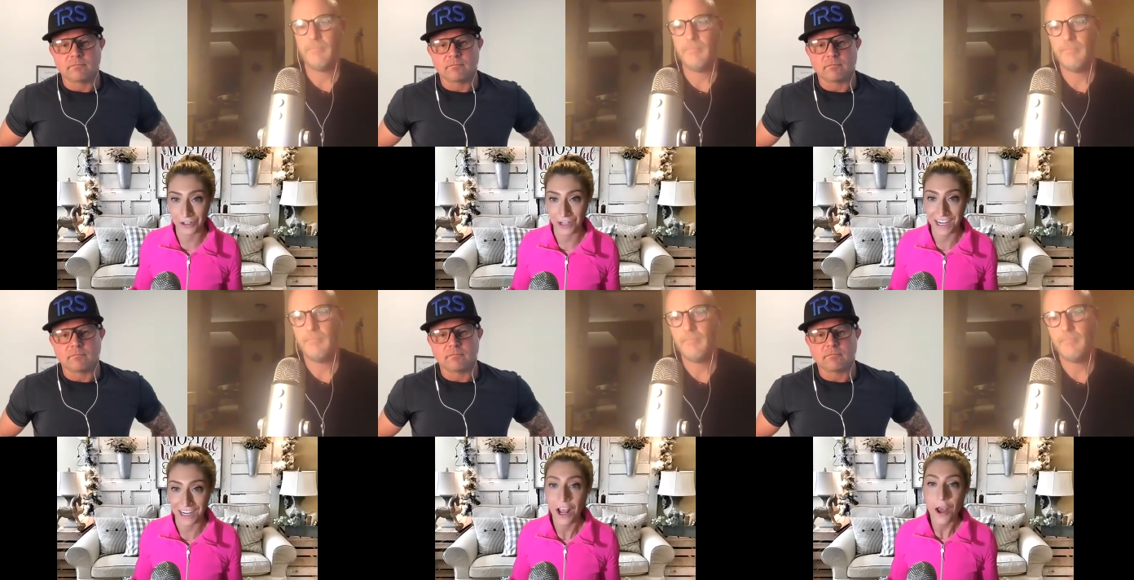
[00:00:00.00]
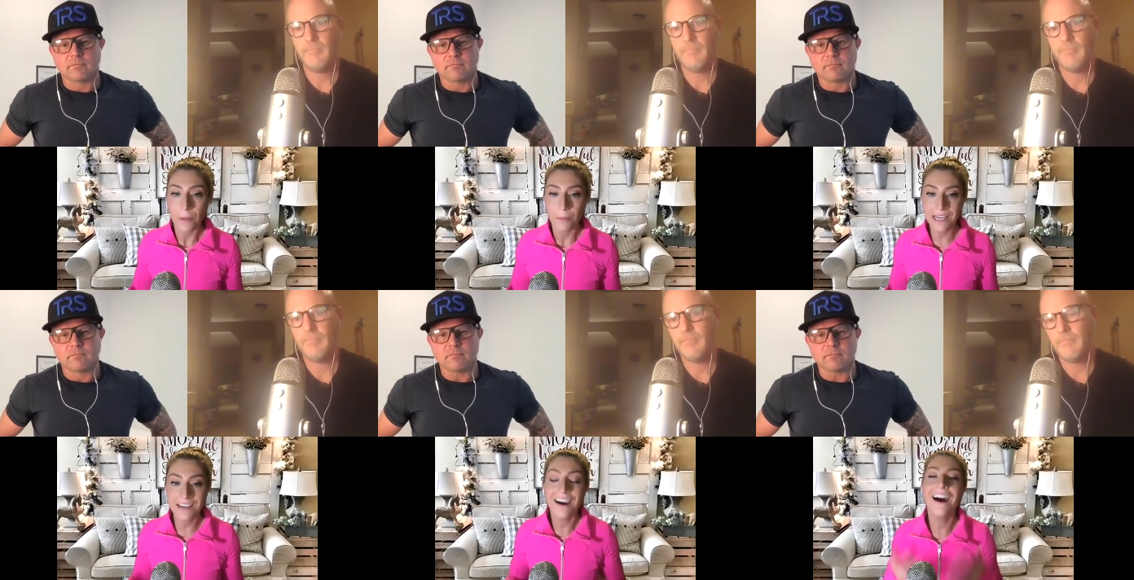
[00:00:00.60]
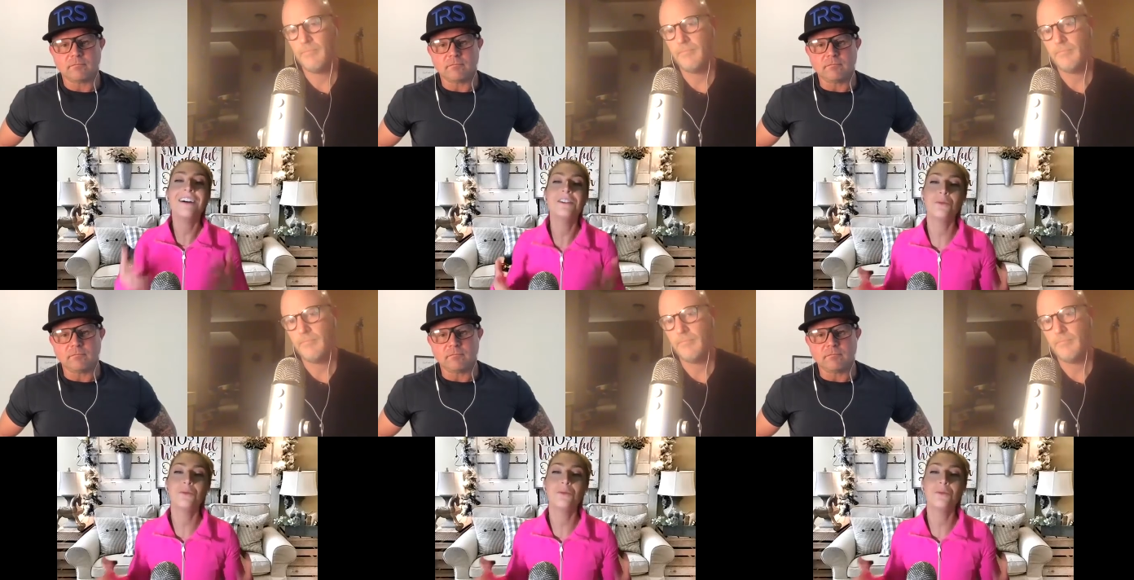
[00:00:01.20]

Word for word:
Speaker 1: Christianity because